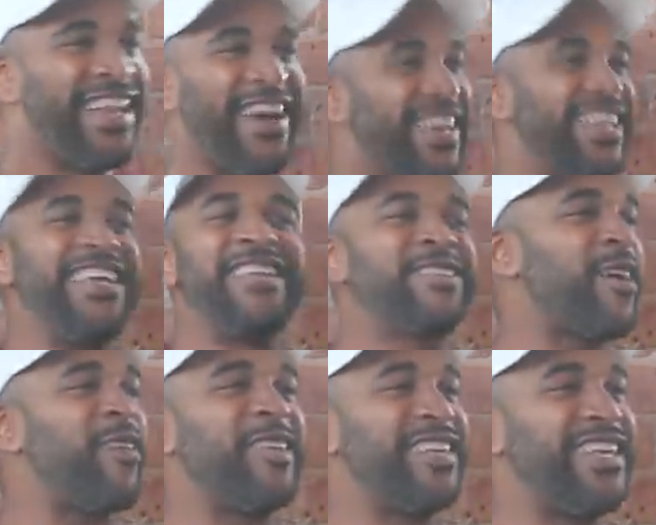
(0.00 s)
No, he, he
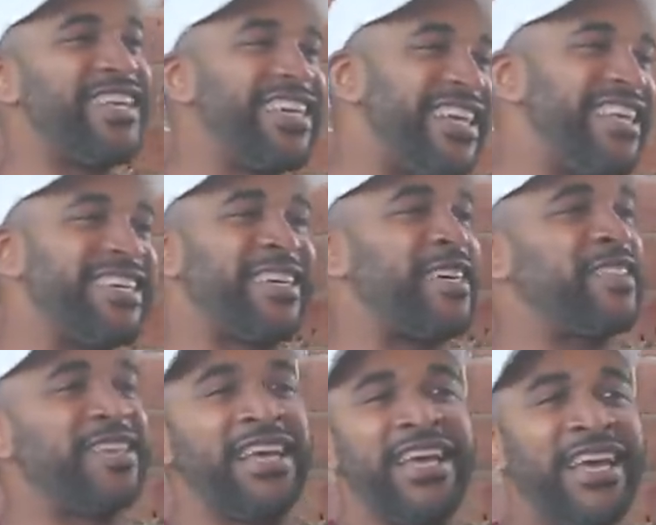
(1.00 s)
totally didn't get it because
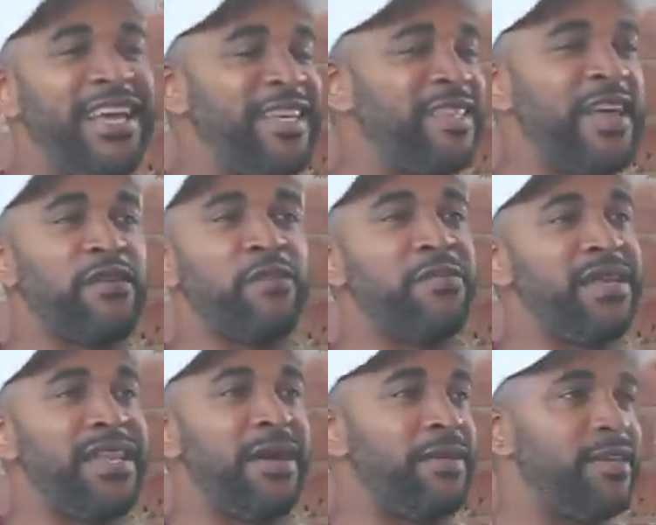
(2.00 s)
he's never
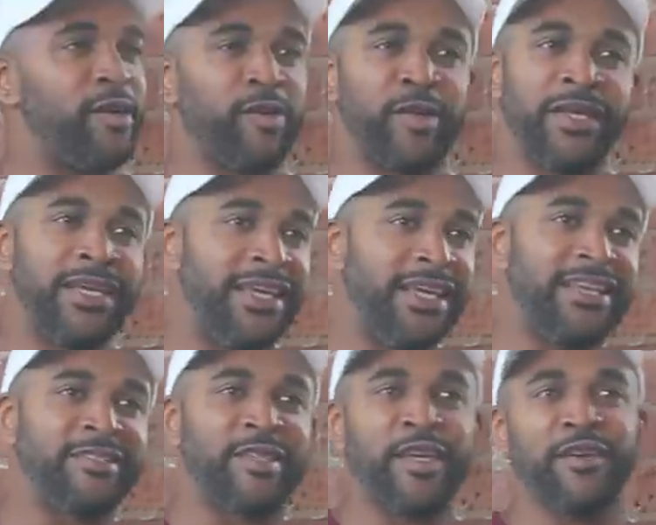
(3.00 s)
been, you know,
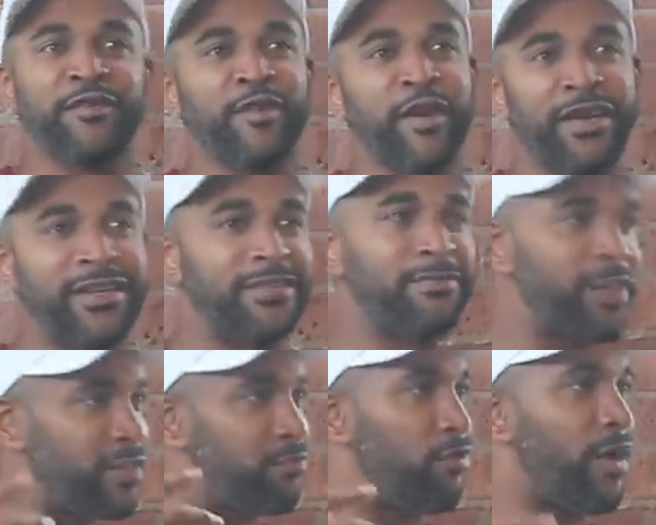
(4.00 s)
his gifts are his,
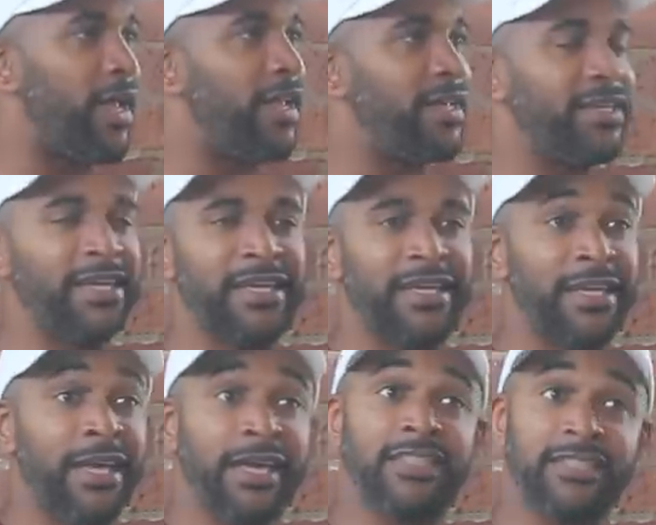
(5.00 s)
his brain, and
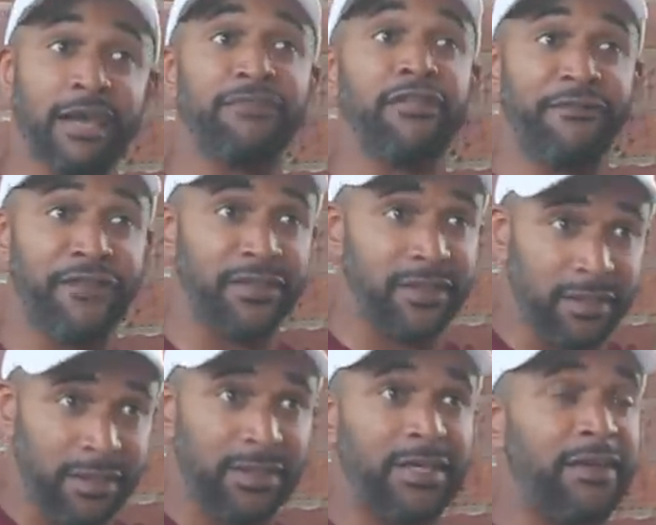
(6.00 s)
he's definitely
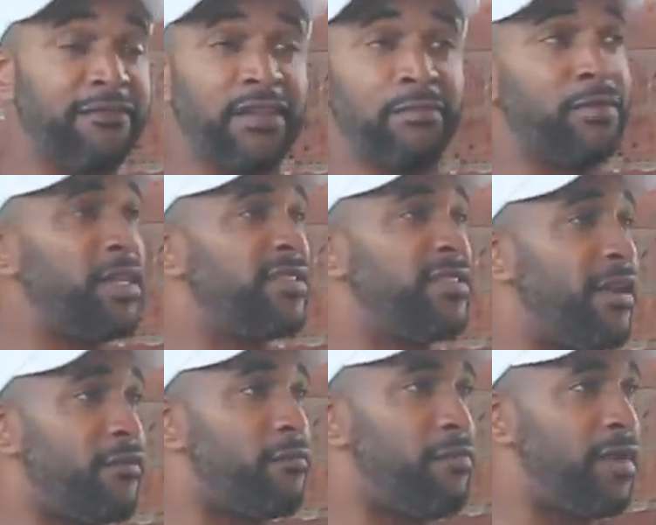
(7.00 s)
physically gifted, but he's
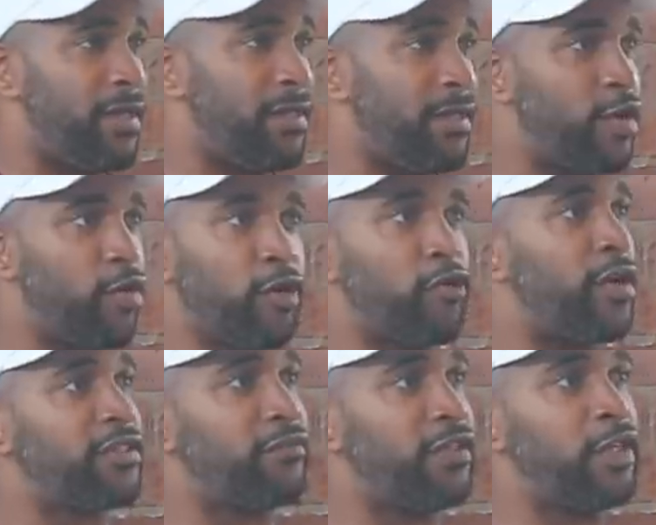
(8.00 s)
never been, you know,
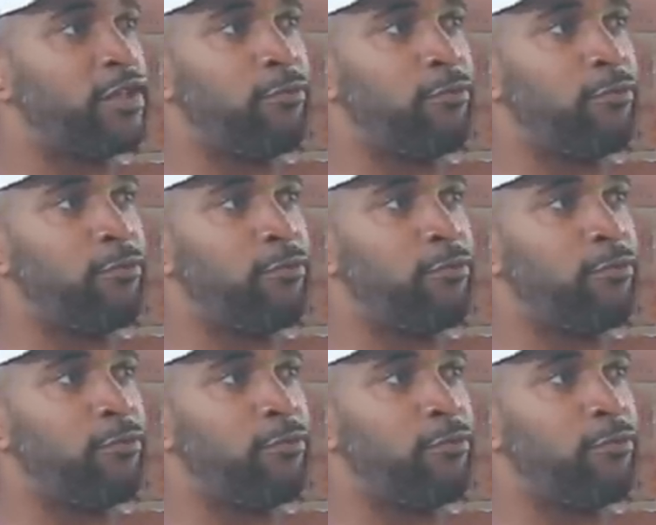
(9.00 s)
aggressively in